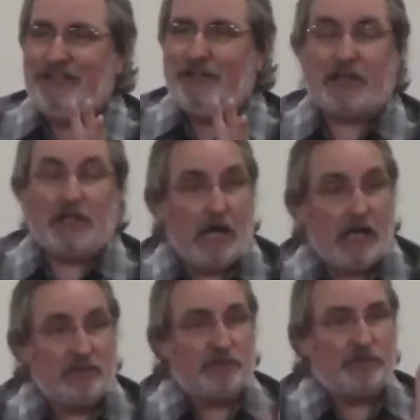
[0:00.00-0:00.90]
the
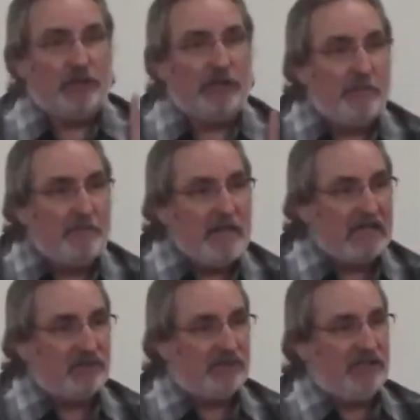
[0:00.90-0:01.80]
concert and the
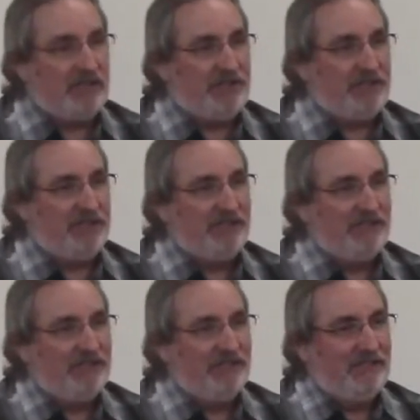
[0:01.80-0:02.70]
message
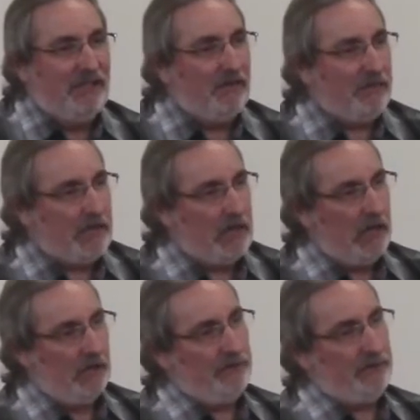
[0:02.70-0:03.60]
of the
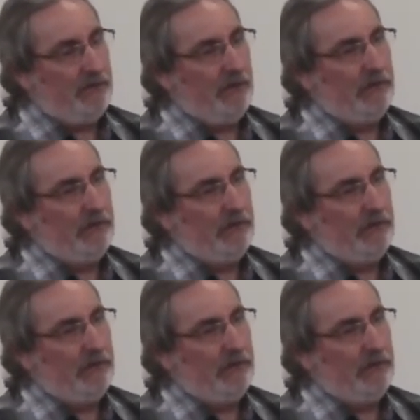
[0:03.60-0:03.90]
concert.